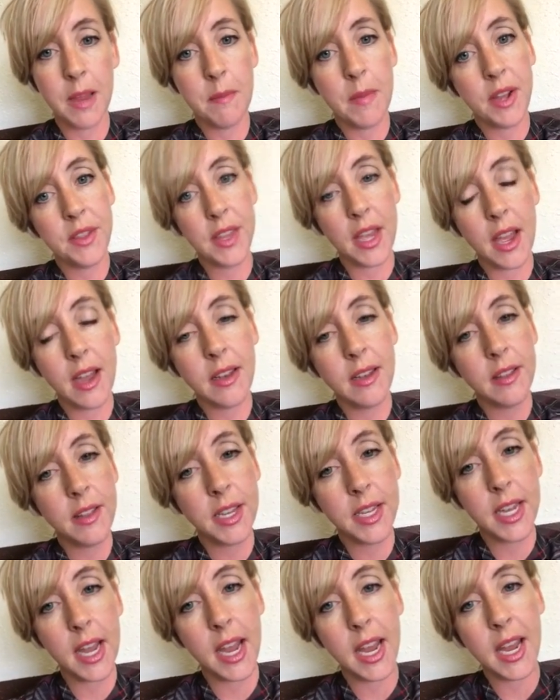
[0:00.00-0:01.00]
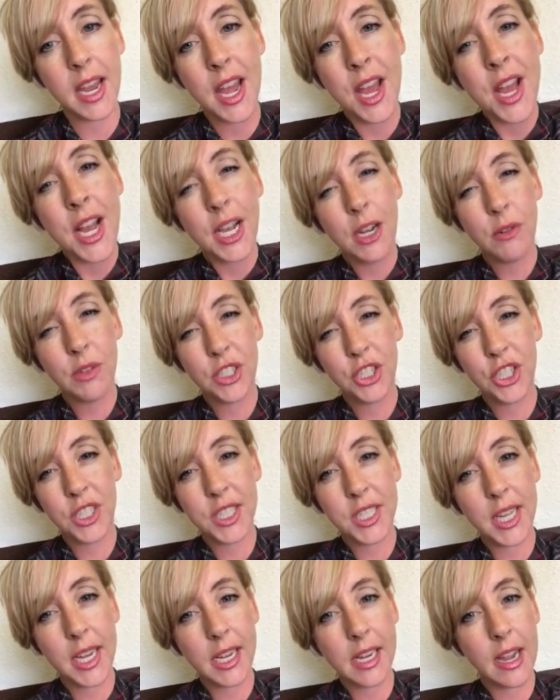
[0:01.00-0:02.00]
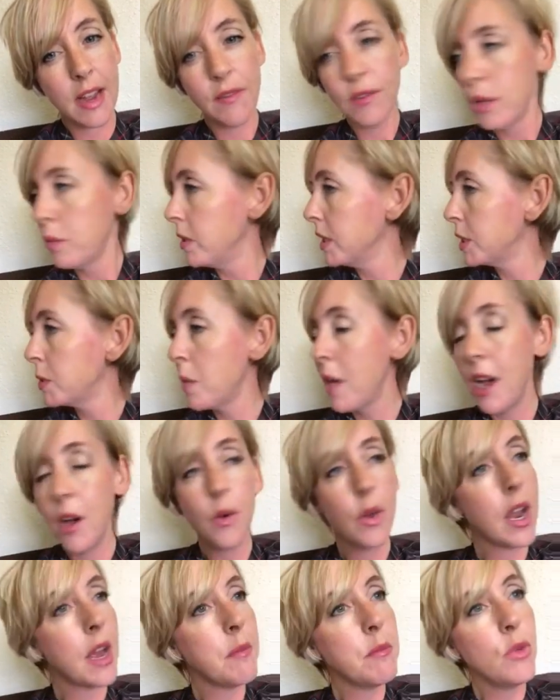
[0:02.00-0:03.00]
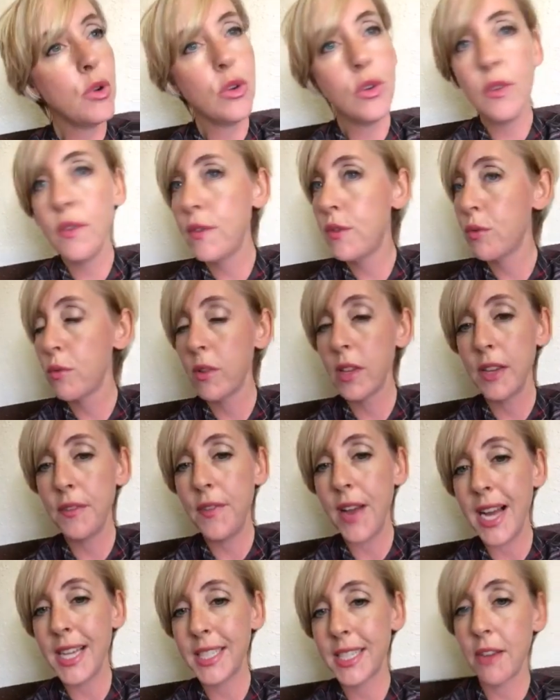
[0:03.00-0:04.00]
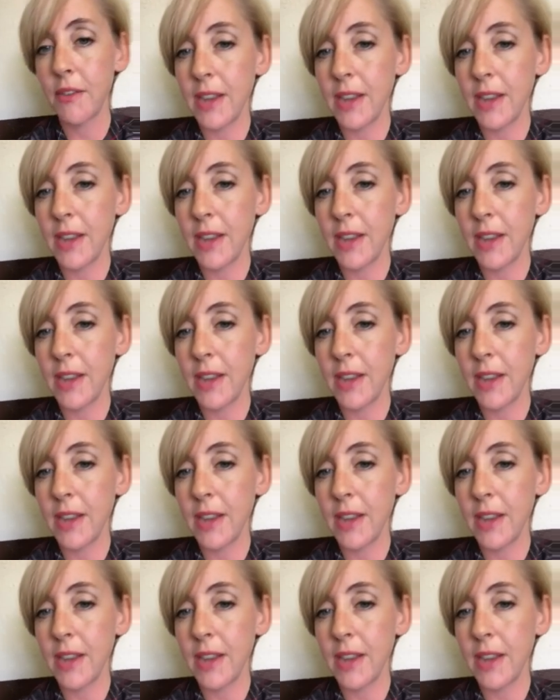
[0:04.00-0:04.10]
And by the end of the day, it was just like every once in a while when I moved really fast,